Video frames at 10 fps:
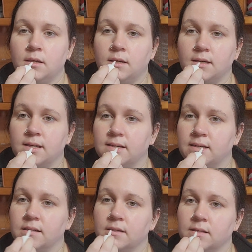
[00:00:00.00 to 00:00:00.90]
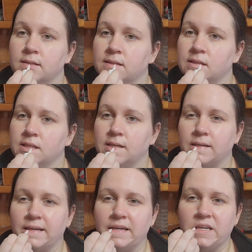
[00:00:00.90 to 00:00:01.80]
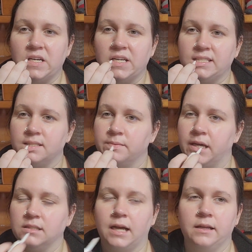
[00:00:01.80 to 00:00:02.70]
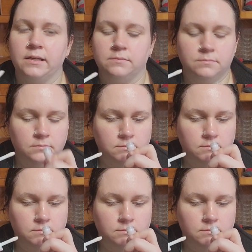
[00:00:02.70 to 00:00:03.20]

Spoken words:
And okay, it smells kind of like